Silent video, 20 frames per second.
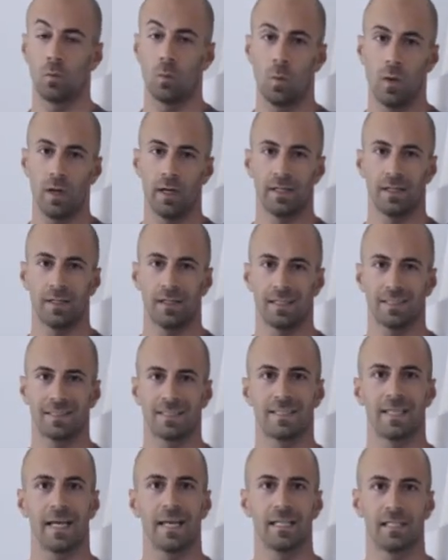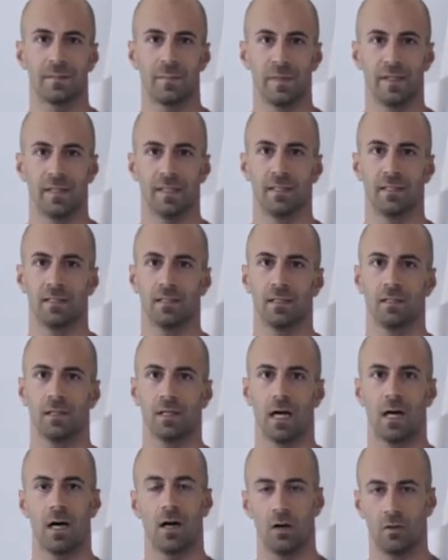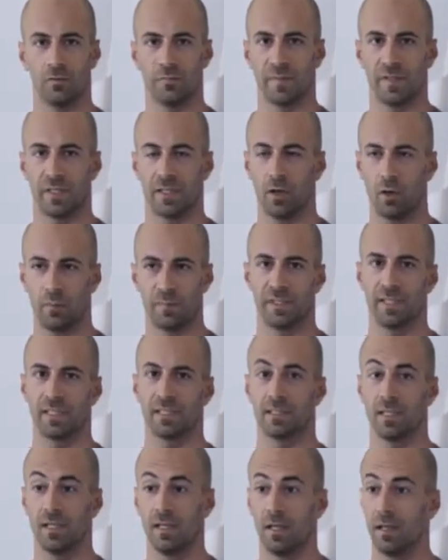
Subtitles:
quite a statement object